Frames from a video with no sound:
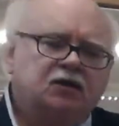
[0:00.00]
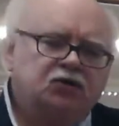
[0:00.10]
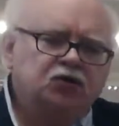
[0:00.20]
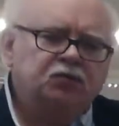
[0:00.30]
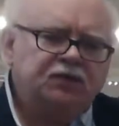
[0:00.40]

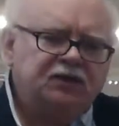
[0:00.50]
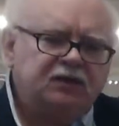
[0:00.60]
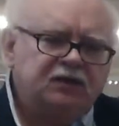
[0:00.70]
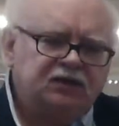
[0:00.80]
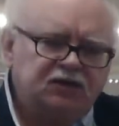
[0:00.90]
Could
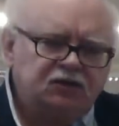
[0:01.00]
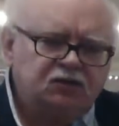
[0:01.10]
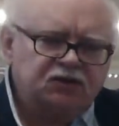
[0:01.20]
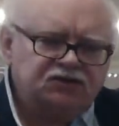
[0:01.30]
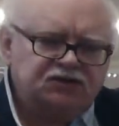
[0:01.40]
be an
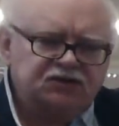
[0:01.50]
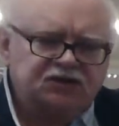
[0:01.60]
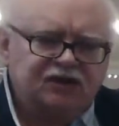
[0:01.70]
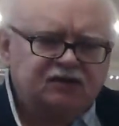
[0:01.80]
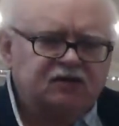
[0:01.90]
increase in
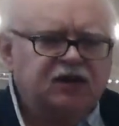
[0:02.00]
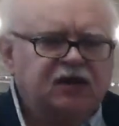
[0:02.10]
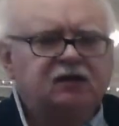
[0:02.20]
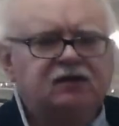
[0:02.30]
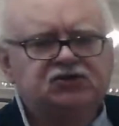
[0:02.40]

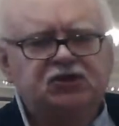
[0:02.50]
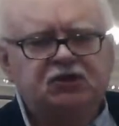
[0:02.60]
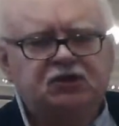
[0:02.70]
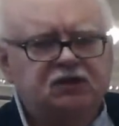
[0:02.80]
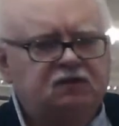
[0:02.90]

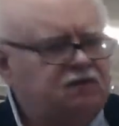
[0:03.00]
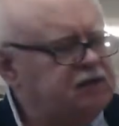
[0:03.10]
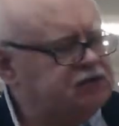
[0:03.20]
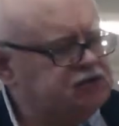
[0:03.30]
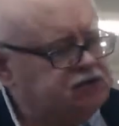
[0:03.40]
technology in which